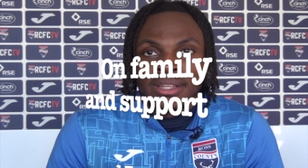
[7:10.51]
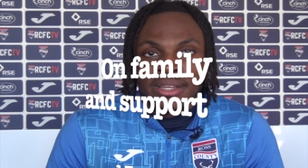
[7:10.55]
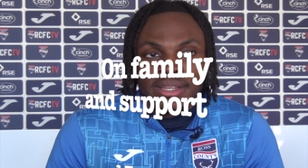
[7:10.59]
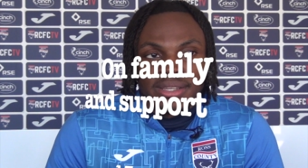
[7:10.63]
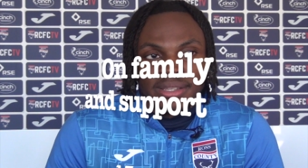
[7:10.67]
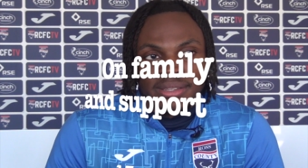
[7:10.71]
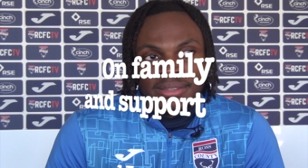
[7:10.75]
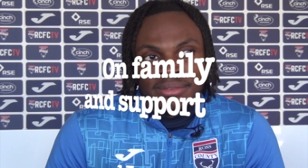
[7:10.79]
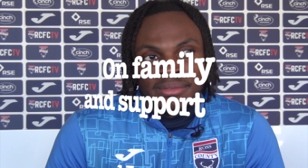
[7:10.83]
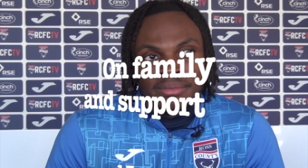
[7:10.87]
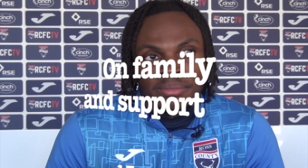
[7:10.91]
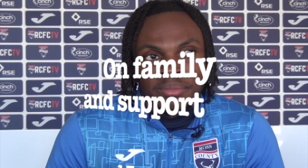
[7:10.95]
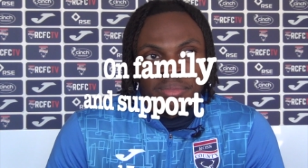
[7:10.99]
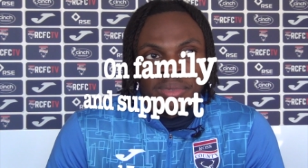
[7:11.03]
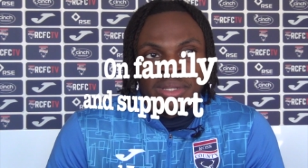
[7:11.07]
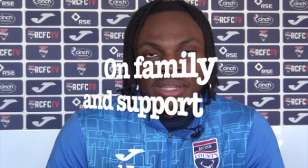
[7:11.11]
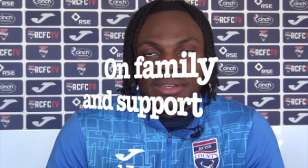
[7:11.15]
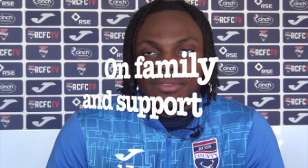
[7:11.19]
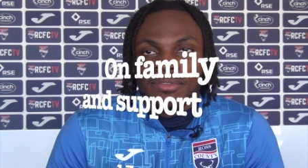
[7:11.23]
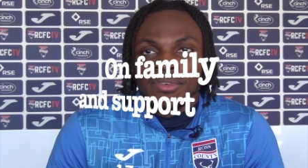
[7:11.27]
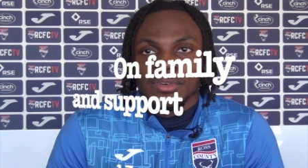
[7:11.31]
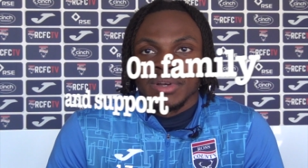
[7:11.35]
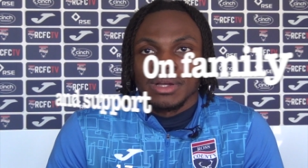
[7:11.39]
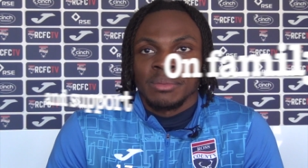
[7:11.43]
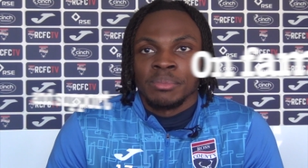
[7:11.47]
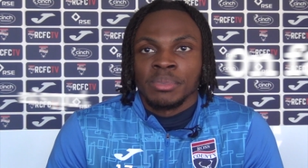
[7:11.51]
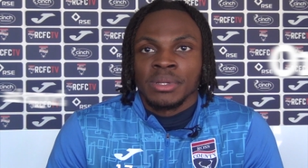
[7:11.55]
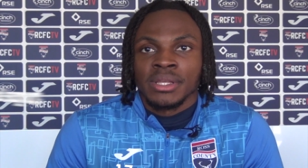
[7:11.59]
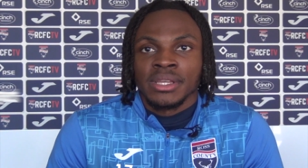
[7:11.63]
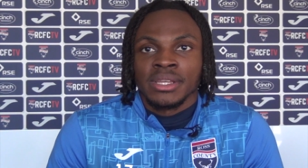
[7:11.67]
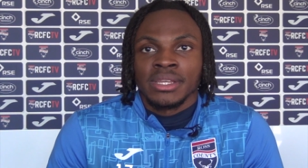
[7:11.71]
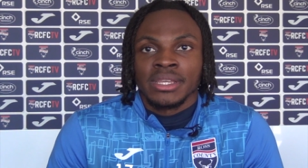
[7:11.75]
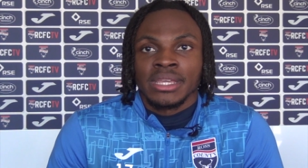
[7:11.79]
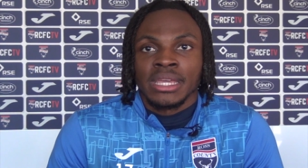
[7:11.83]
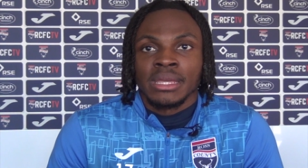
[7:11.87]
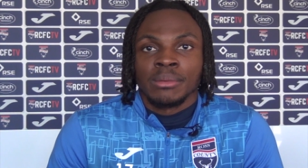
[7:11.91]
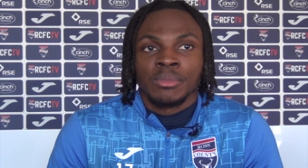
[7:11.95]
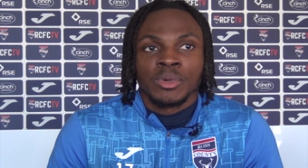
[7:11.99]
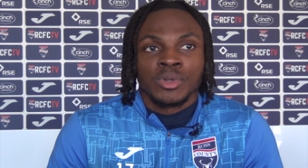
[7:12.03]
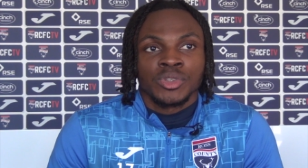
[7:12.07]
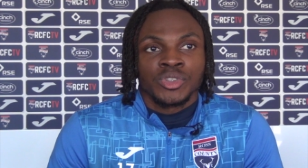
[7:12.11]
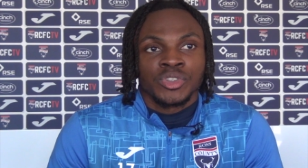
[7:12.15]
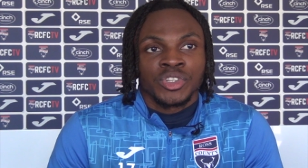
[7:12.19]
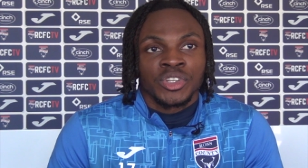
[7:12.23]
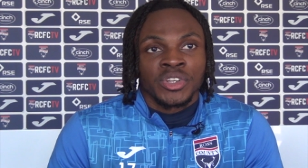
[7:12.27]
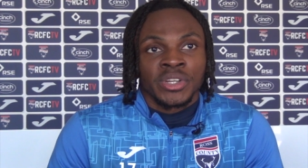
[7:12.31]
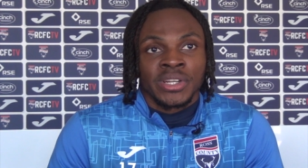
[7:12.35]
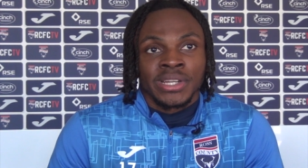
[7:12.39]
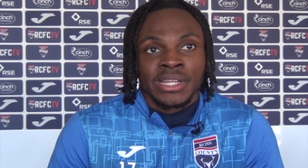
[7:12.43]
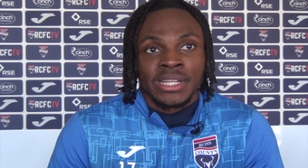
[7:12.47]
Like whenever I play a game or
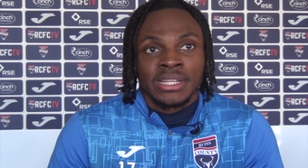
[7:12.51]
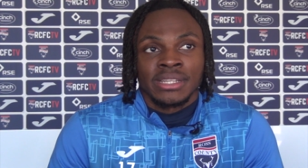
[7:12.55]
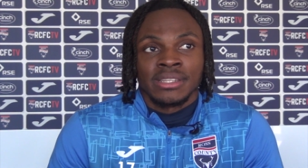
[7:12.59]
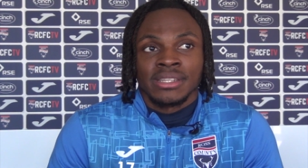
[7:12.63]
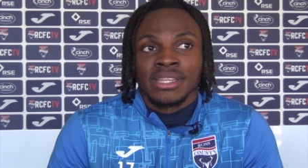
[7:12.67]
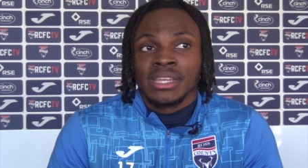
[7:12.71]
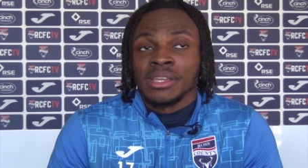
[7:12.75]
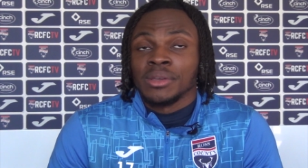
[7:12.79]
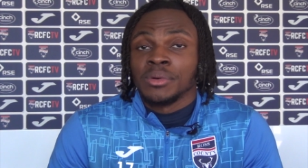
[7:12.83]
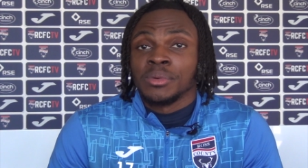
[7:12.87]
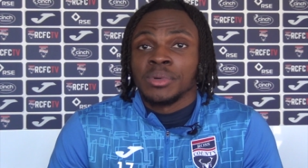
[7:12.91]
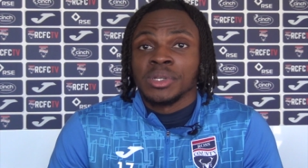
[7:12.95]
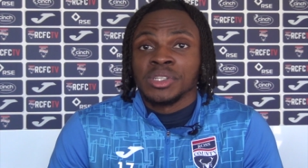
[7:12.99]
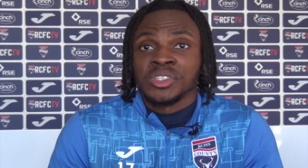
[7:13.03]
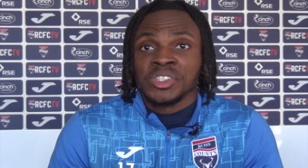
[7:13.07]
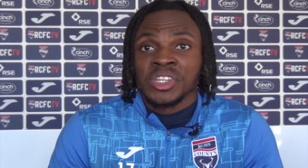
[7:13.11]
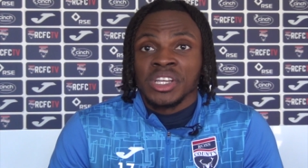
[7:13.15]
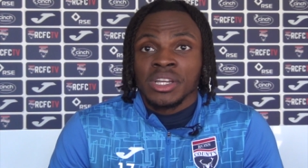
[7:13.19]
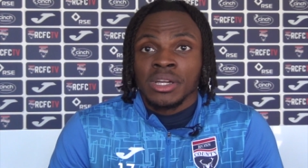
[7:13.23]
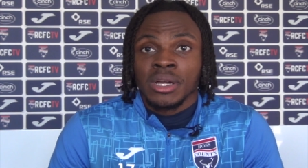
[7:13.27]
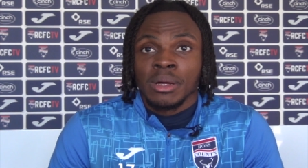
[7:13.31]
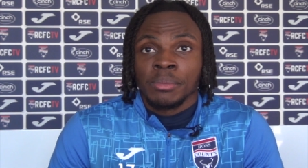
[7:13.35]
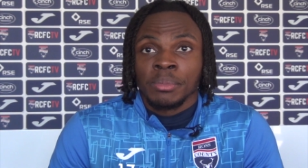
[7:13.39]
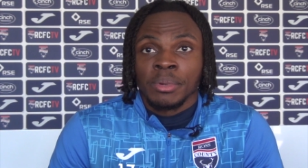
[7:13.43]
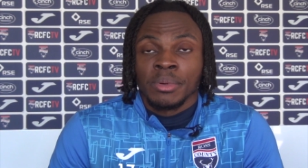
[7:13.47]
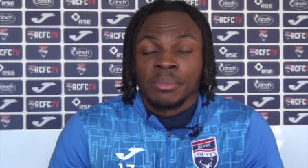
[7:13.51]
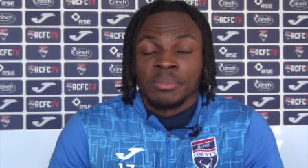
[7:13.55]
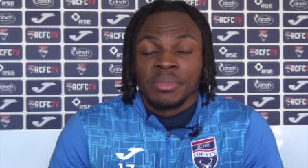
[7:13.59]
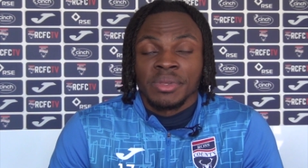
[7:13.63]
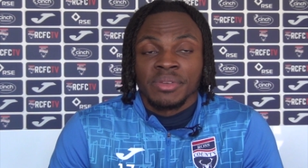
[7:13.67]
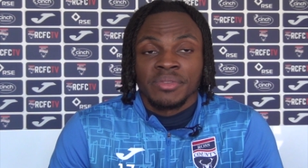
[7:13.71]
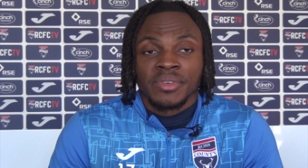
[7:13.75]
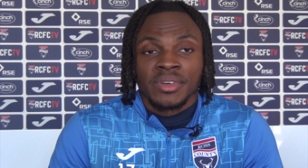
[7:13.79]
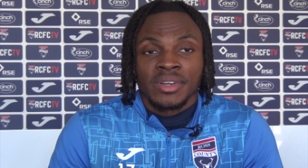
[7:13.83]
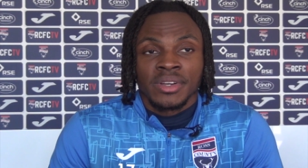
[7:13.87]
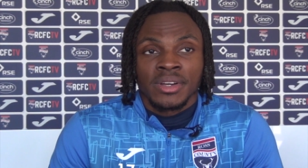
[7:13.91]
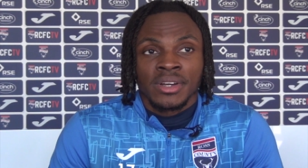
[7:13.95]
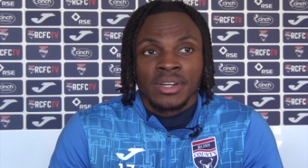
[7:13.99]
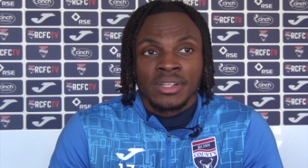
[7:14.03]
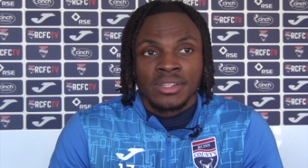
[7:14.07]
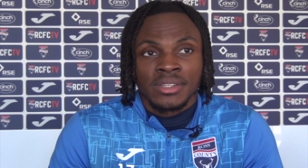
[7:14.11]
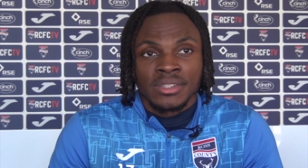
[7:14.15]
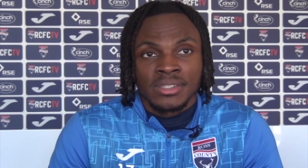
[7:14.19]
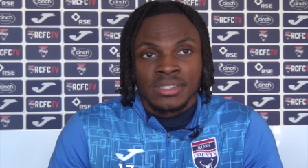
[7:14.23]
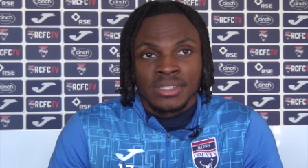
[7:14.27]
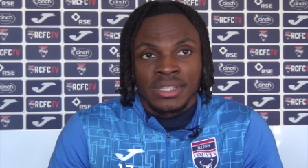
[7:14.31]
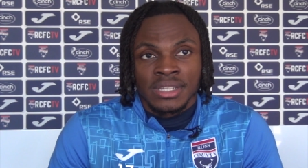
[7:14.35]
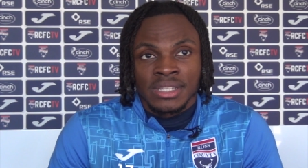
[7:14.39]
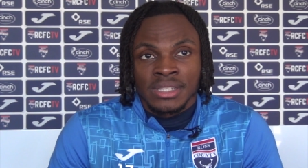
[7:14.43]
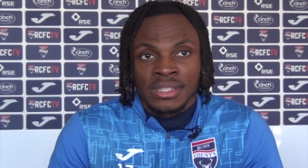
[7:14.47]
train, they always check up on me
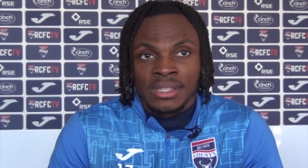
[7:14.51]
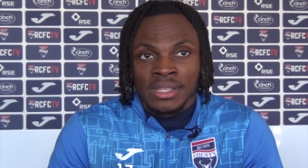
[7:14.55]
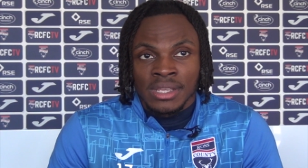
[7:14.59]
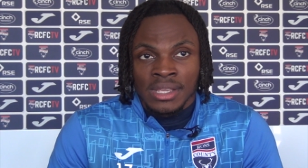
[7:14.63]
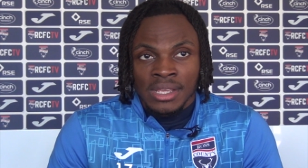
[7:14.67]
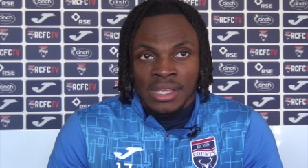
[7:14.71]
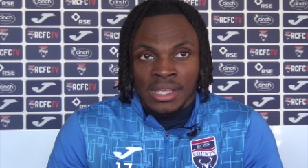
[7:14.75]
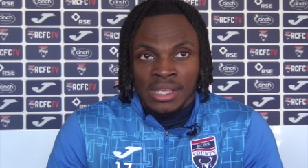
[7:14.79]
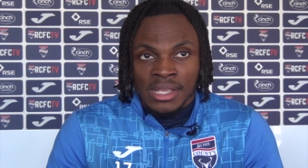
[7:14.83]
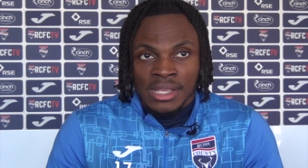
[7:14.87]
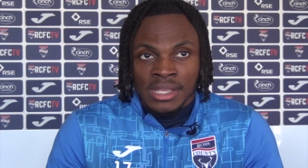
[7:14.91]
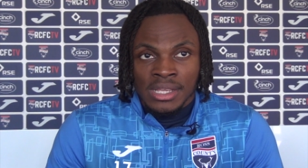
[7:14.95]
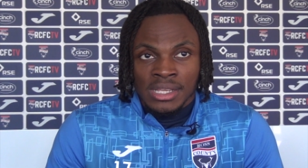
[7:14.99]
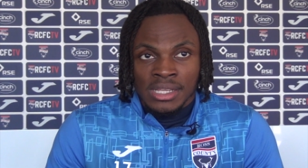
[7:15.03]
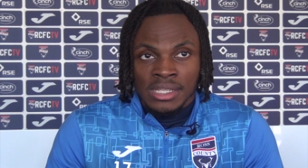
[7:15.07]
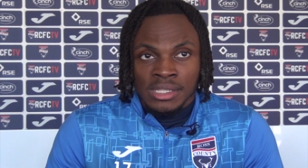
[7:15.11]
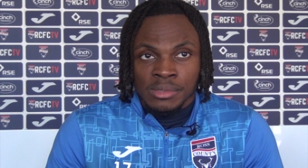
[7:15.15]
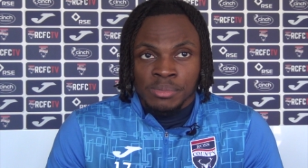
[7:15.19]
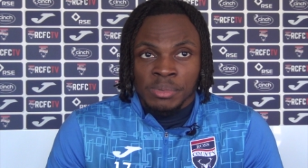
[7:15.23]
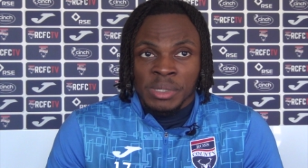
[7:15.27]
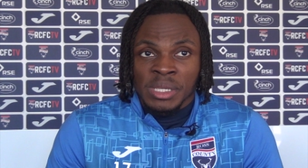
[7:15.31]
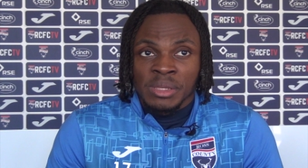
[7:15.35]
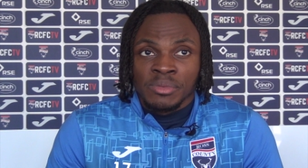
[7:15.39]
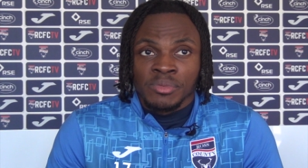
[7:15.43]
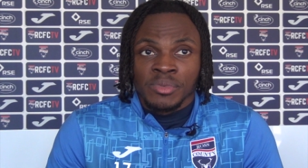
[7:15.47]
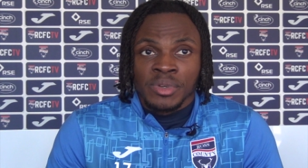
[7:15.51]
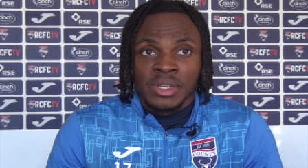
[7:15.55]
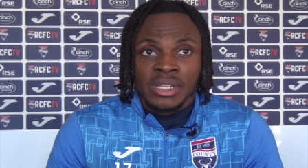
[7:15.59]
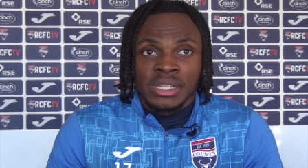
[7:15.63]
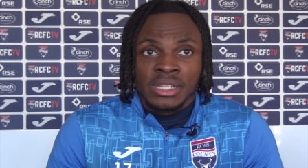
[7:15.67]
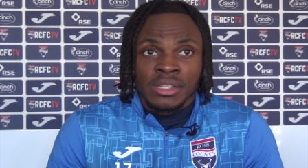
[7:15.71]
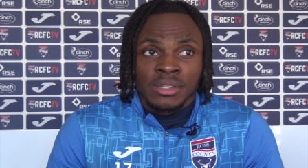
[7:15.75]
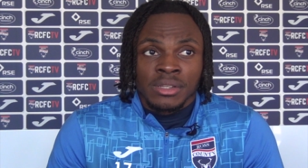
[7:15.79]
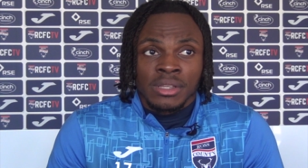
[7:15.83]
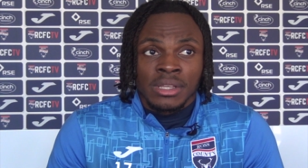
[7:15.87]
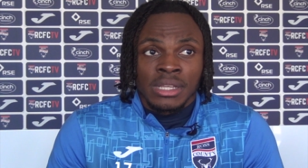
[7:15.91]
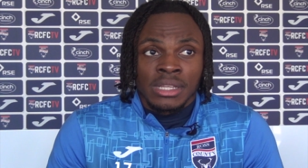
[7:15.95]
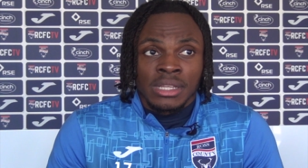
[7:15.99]
regardless, and it's been really